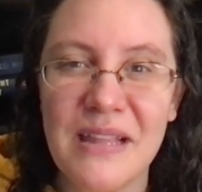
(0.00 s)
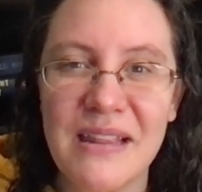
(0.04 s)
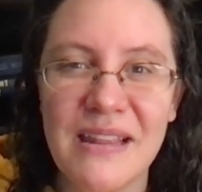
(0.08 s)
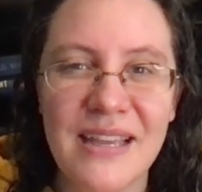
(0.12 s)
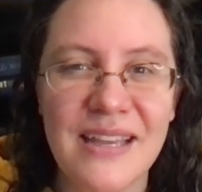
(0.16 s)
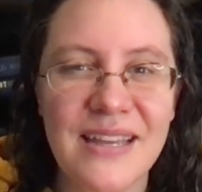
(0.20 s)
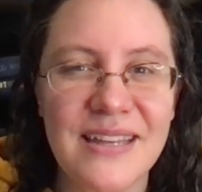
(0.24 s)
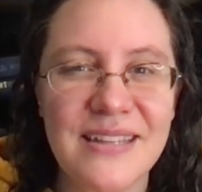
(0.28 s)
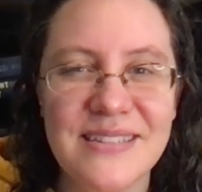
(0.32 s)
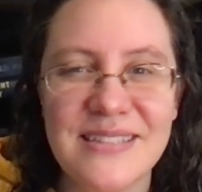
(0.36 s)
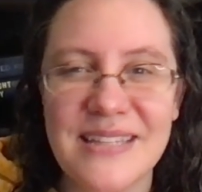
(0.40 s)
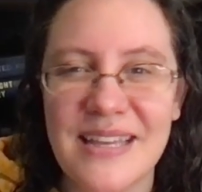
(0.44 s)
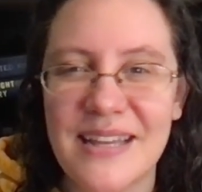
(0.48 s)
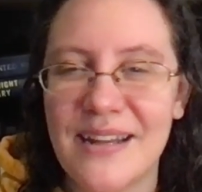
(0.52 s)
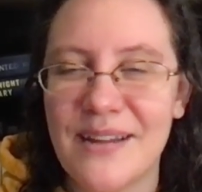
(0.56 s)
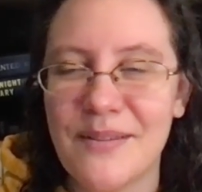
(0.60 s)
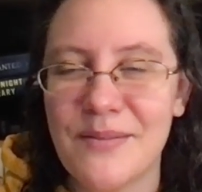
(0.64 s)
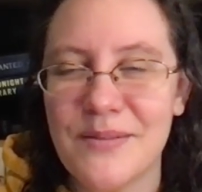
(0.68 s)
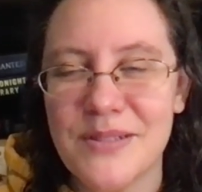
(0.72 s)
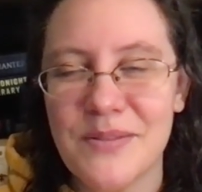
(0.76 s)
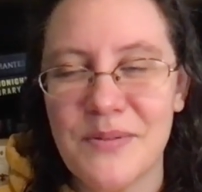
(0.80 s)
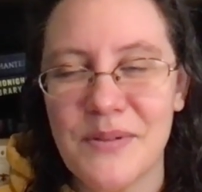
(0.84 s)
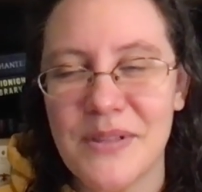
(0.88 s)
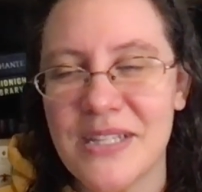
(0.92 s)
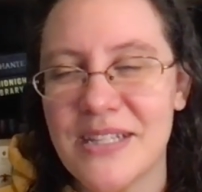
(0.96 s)
Like I said, I
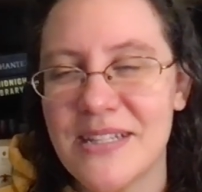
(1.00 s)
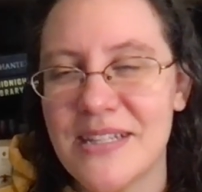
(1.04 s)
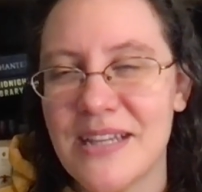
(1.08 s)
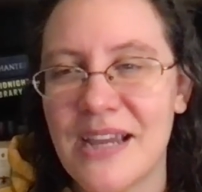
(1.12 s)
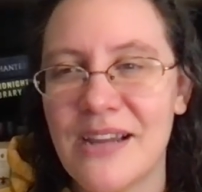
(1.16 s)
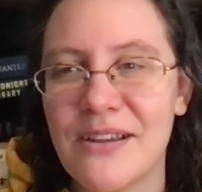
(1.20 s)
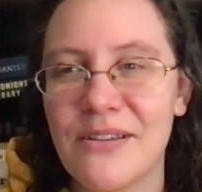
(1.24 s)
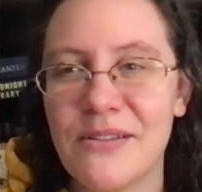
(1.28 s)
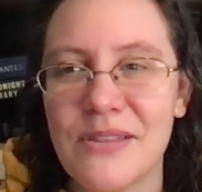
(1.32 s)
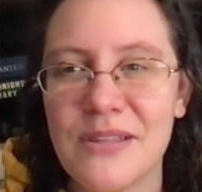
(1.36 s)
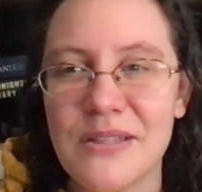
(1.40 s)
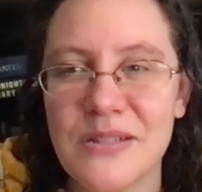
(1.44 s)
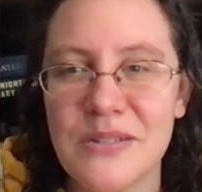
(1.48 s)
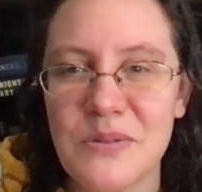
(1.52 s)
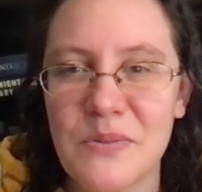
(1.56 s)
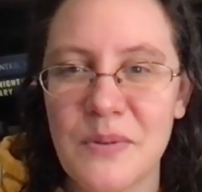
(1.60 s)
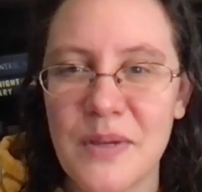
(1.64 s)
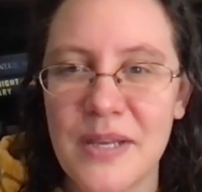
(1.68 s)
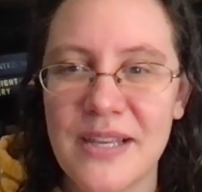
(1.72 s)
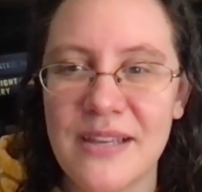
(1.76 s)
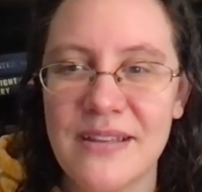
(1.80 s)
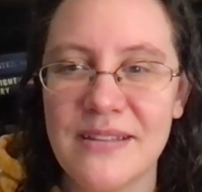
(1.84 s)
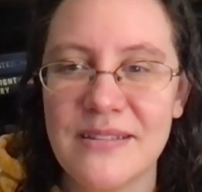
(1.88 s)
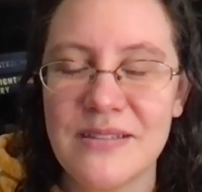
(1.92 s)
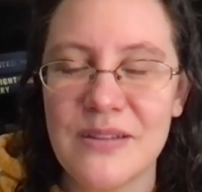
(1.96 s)
was really tired this
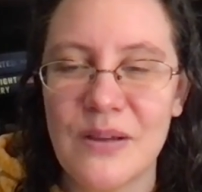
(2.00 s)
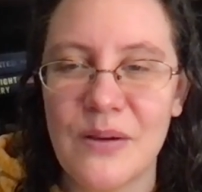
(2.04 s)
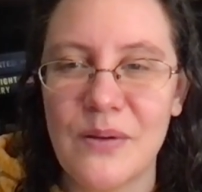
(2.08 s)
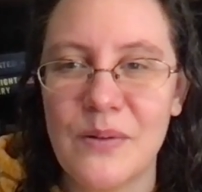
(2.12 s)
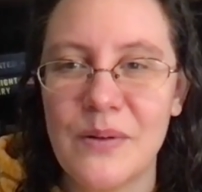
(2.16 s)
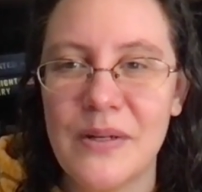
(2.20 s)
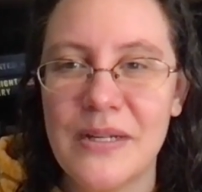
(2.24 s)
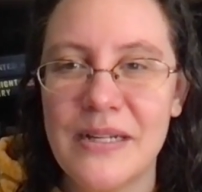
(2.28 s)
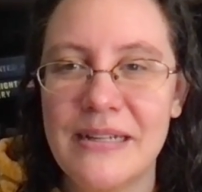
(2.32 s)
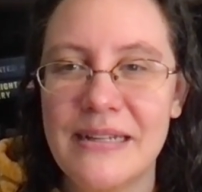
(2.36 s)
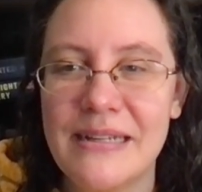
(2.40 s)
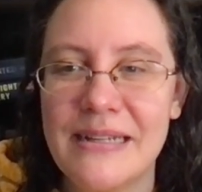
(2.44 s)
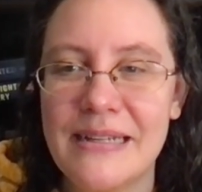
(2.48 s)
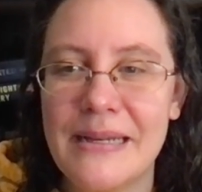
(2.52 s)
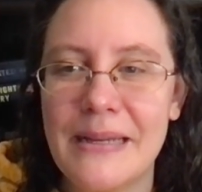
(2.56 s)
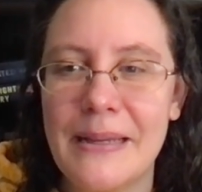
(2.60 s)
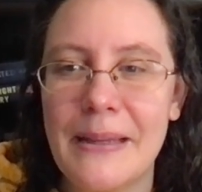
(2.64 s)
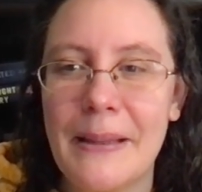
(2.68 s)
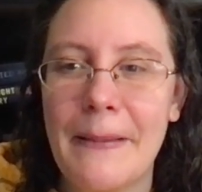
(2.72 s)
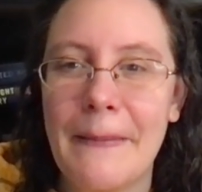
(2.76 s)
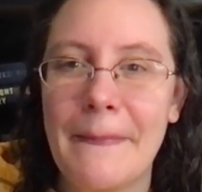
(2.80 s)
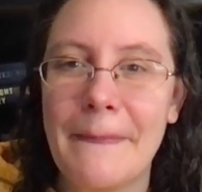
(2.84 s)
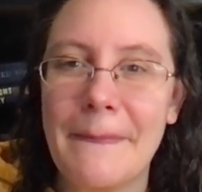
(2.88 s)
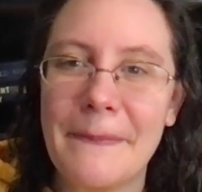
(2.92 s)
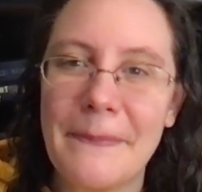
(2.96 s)
week, so
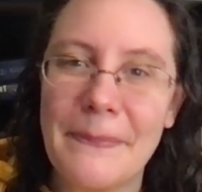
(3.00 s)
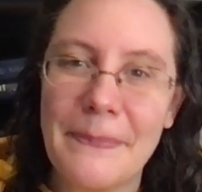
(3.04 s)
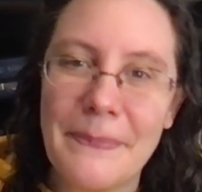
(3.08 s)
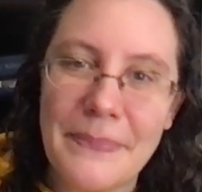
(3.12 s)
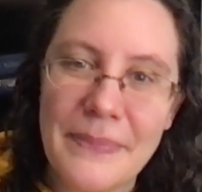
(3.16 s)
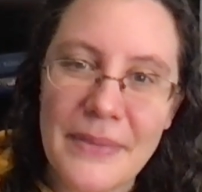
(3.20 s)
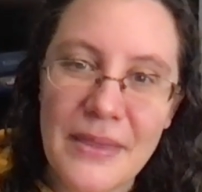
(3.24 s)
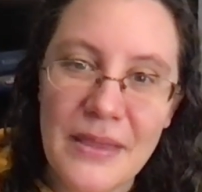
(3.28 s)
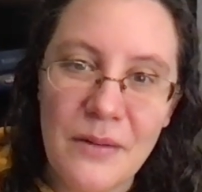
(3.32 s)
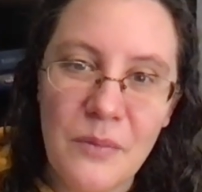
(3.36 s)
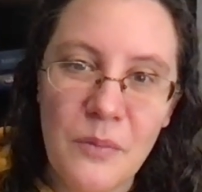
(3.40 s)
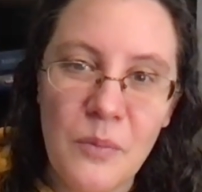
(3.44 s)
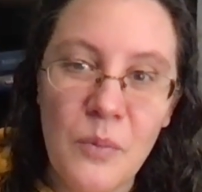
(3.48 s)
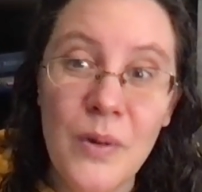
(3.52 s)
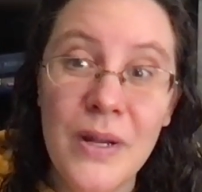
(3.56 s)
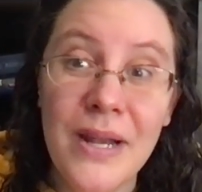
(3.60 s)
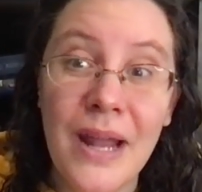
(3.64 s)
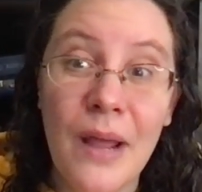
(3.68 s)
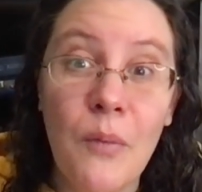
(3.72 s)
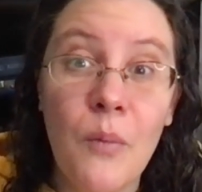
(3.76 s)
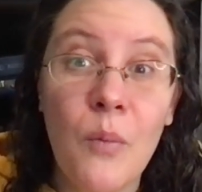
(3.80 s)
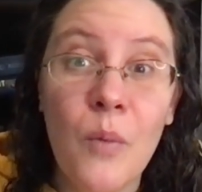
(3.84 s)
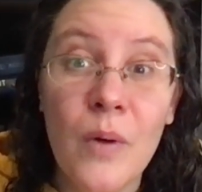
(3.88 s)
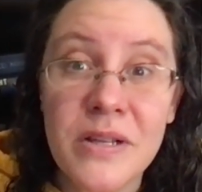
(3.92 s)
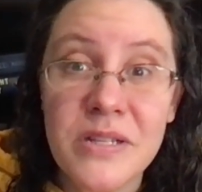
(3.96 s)
when
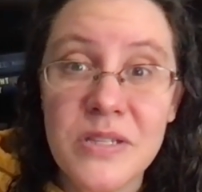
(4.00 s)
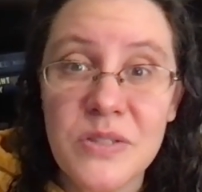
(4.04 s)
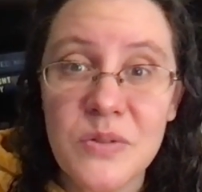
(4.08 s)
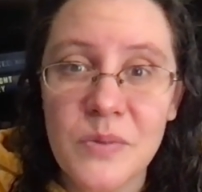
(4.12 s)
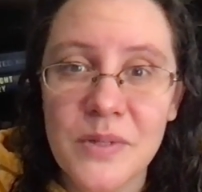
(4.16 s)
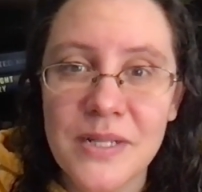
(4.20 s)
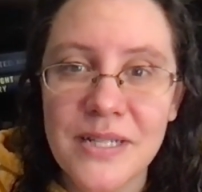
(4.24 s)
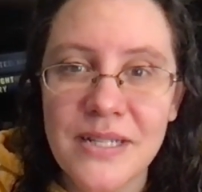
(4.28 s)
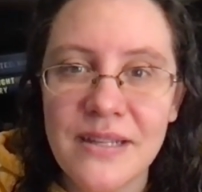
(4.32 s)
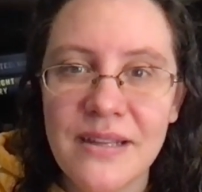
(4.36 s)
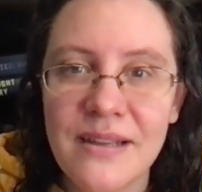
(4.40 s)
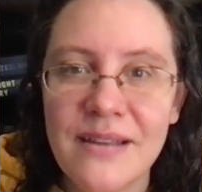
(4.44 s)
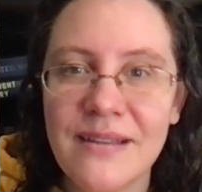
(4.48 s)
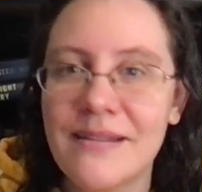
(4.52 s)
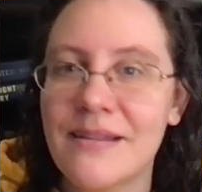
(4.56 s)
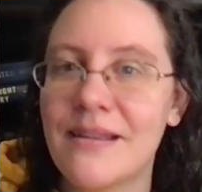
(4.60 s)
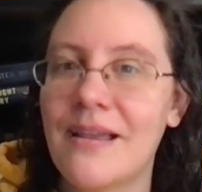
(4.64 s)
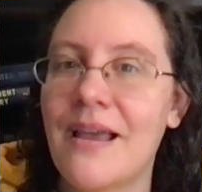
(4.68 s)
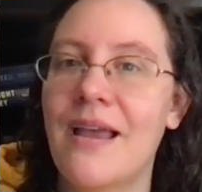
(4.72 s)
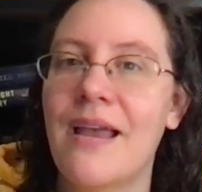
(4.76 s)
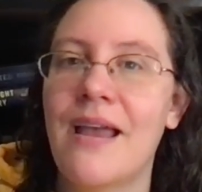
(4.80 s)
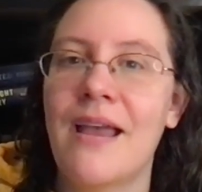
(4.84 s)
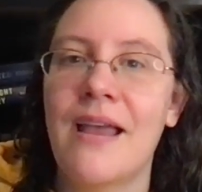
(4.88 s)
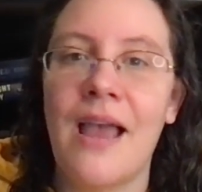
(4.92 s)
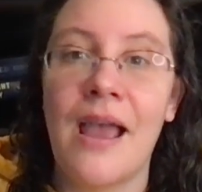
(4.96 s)
I was reading it,
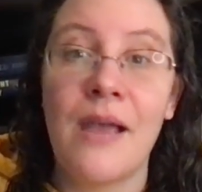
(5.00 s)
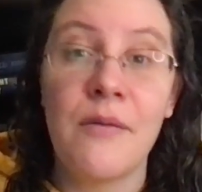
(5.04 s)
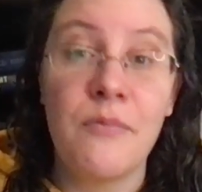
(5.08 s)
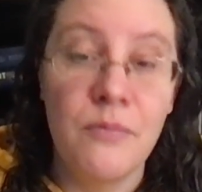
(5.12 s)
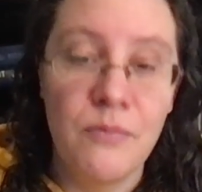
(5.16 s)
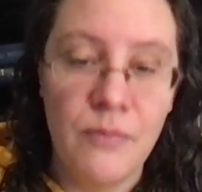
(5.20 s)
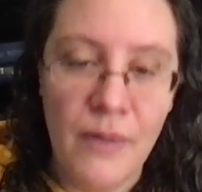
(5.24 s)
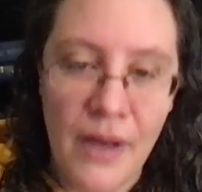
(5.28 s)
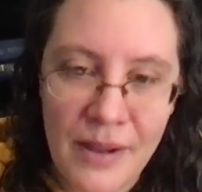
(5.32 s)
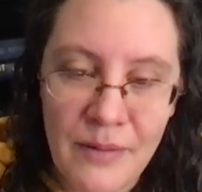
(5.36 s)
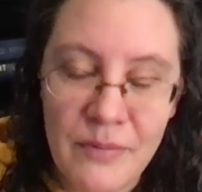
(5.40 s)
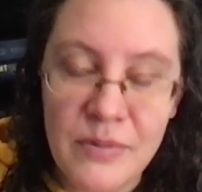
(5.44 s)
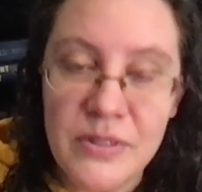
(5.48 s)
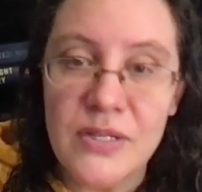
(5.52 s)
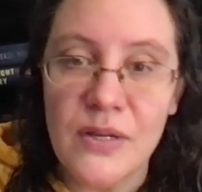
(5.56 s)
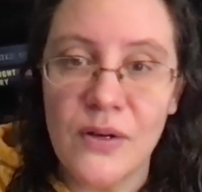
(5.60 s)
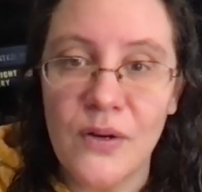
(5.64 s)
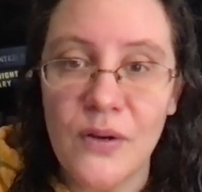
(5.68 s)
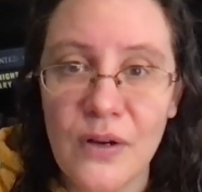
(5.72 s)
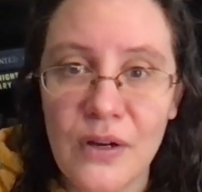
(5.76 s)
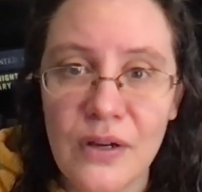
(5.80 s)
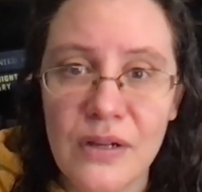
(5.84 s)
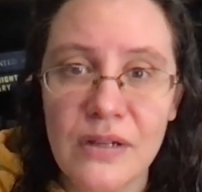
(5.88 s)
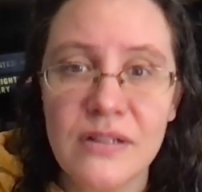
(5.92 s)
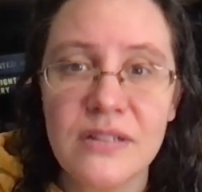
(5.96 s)
I I was
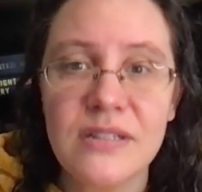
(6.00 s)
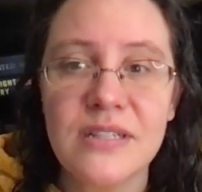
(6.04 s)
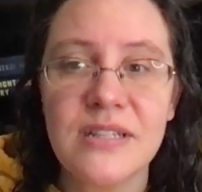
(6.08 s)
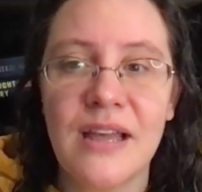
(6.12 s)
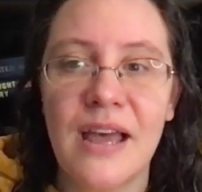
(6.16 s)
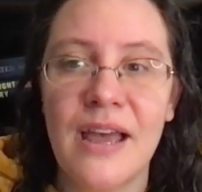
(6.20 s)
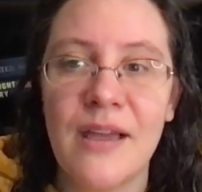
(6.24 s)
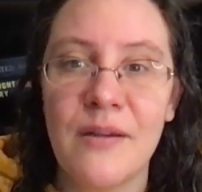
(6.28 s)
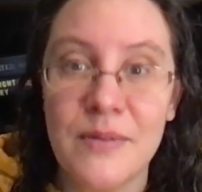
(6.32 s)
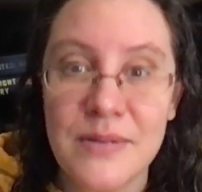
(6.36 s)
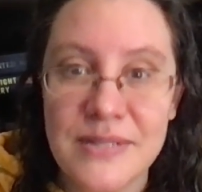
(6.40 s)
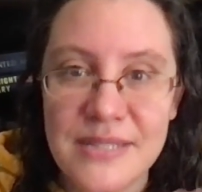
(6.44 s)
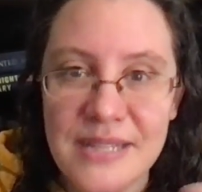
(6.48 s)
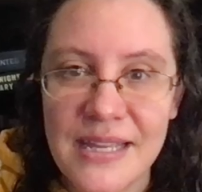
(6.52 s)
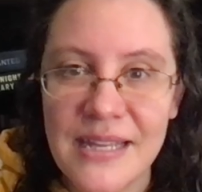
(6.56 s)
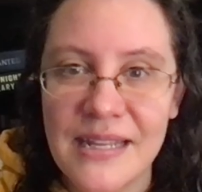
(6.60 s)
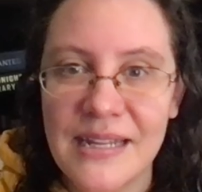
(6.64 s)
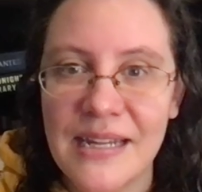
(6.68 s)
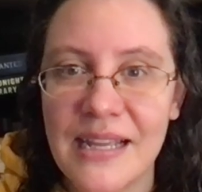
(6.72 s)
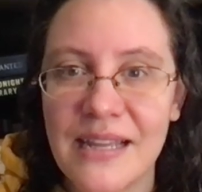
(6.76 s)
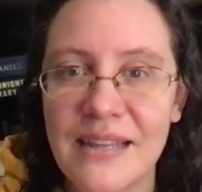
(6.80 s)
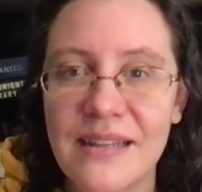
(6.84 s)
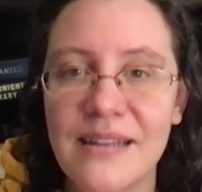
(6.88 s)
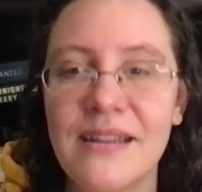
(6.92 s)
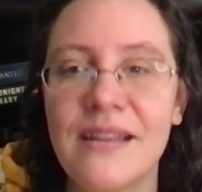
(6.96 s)
hooked. I was in
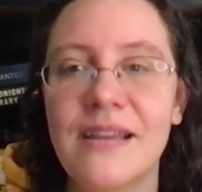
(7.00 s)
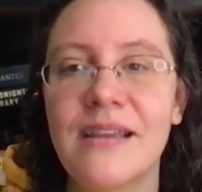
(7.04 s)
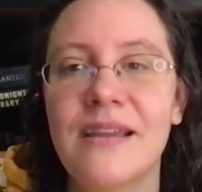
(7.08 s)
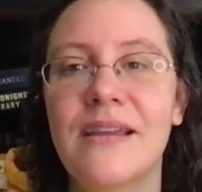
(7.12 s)
it.